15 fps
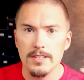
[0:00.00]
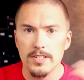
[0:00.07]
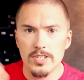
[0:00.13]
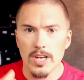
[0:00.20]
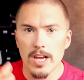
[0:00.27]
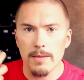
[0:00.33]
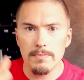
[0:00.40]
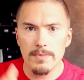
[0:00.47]
the
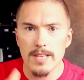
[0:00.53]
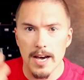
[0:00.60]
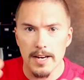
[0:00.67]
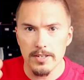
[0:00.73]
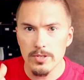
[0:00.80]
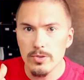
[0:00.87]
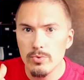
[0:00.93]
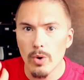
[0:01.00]
shape
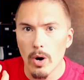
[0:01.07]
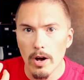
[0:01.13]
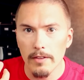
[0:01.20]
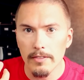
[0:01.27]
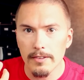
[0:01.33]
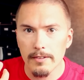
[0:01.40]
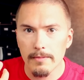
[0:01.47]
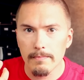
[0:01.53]
that you
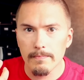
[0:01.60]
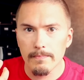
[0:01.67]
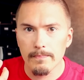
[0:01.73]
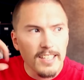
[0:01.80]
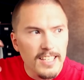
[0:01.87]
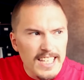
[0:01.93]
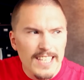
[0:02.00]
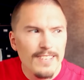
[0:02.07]
want,
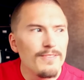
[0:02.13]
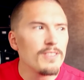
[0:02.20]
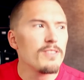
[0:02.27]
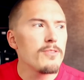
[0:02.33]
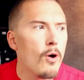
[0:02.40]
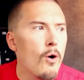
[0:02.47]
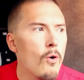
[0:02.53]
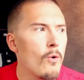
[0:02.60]
even
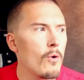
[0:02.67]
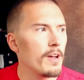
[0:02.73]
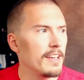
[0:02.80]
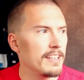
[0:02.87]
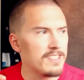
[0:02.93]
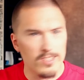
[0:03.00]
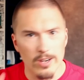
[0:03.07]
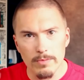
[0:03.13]
though
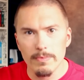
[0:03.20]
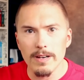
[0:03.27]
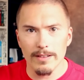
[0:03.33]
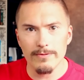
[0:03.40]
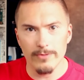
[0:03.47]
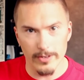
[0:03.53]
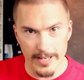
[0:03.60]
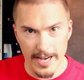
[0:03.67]
it's not
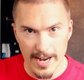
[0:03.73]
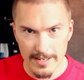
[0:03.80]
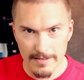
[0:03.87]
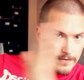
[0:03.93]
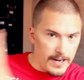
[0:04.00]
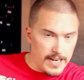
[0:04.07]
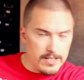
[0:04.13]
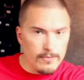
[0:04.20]
built for that.
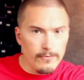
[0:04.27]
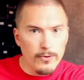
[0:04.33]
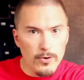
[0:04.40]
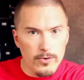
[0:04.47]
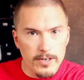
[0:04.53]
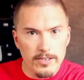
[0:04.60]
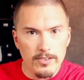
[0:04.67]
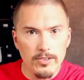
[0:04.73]
Fast
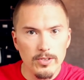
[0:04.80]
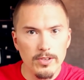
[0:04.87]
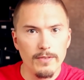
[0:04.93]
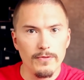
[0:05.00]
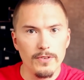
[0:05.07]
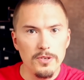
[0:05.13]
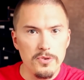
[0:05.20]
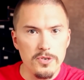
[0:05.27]
forward to the
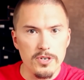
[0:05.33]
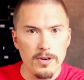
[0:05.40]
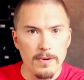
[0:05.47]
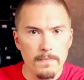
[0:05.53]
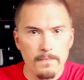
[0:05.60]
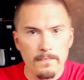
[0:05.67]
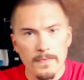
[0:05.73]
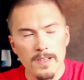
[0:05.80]
future.
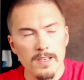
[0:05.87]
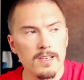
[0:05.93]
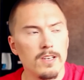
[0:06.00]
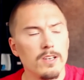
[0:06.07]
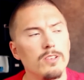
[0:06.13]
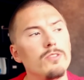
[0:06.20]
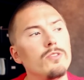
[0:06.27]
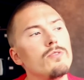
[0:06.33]

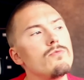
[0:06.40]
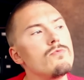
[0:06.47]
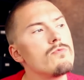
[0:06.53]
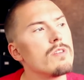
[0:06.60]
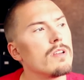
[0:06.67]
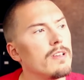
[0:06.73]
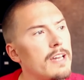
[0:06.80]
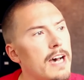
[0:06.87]

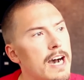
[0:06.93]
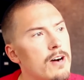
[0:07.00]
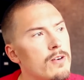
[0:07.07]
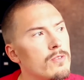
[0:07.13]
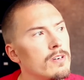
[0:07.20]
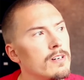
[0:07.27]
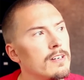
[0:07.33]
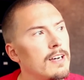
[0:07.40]
You
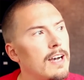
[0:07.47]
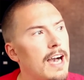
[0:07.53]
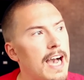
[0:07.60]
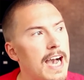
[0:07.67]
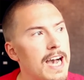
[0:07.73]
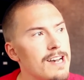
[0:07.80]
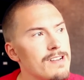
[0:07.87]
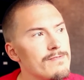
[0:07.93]
now
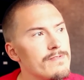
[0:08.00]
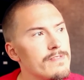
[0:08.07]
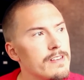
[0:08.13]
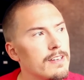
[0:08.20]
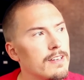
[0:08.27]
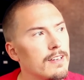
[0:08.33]
have